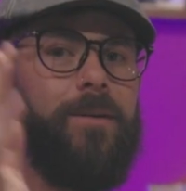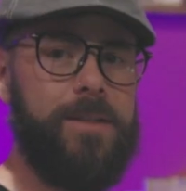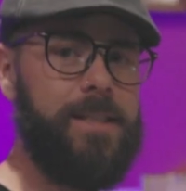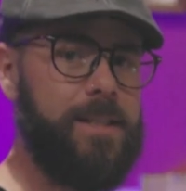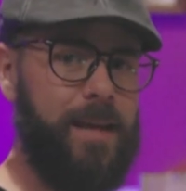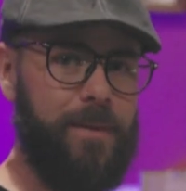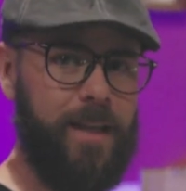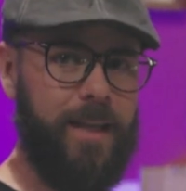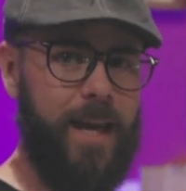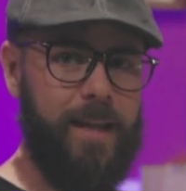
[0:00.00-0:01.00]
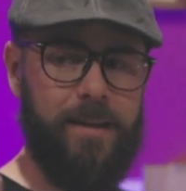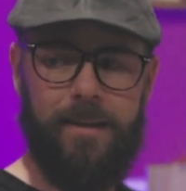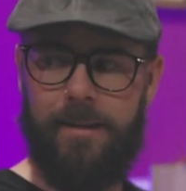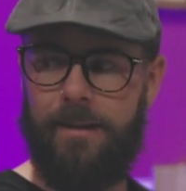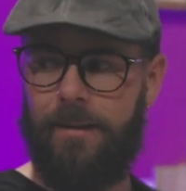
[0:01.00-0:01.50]
Same thing again.
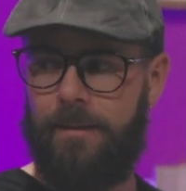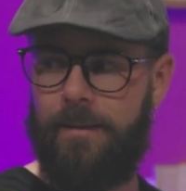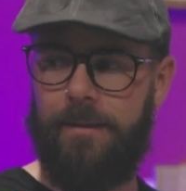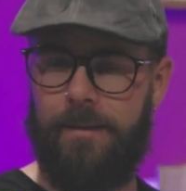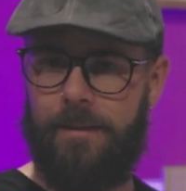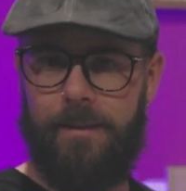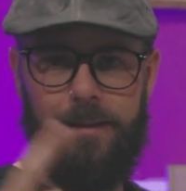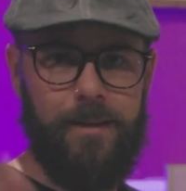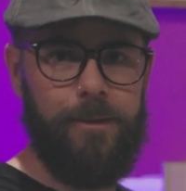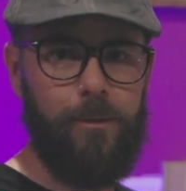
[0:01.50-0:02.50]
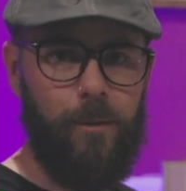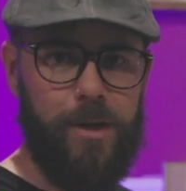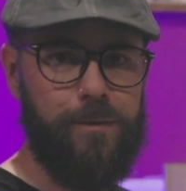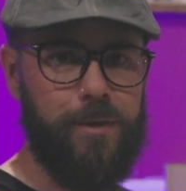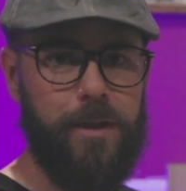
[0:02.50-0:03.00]
Uh, we're
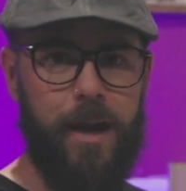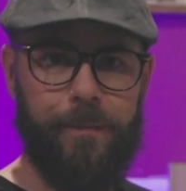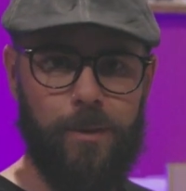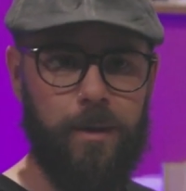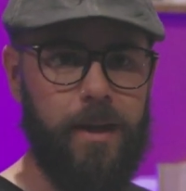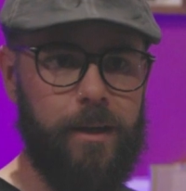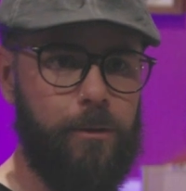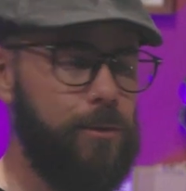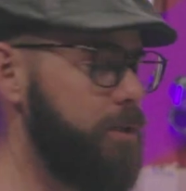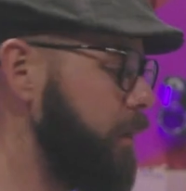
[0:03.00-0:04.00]
rushed for time, so we're kind of cruising